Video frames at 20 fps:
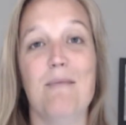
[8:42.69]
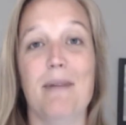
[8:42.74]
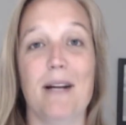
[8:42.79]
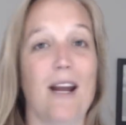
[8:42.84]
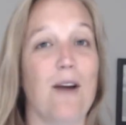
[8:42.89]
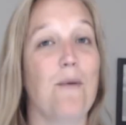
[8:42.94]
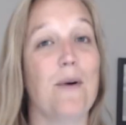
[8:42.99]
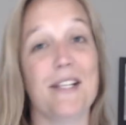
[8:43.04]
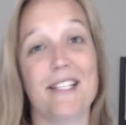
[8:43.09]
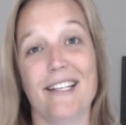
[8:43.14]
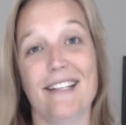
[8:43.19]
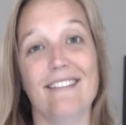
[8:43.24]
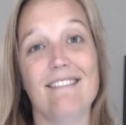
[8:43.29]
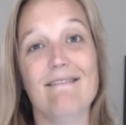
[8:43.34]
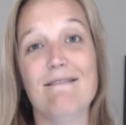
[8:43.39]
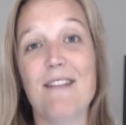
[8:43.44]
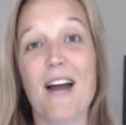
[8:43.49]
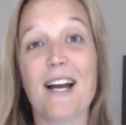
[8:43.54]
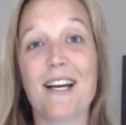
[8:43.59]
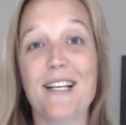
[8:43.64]
but I wasn't
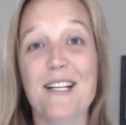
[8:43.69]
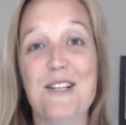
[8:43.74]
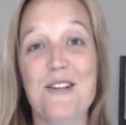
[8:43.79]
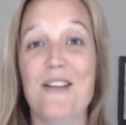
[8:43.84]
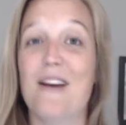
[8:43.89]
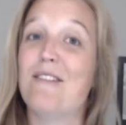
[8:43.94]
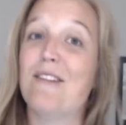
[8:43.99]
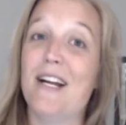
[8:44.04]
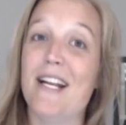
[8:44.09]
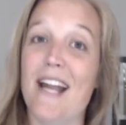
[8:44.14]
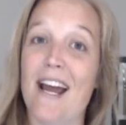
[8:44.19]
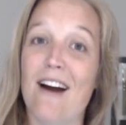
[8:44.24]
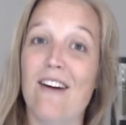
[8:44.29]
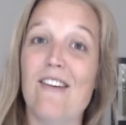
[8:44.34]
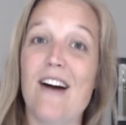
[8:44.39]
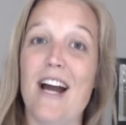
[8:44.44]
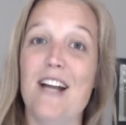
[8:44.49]
not going to do that right now.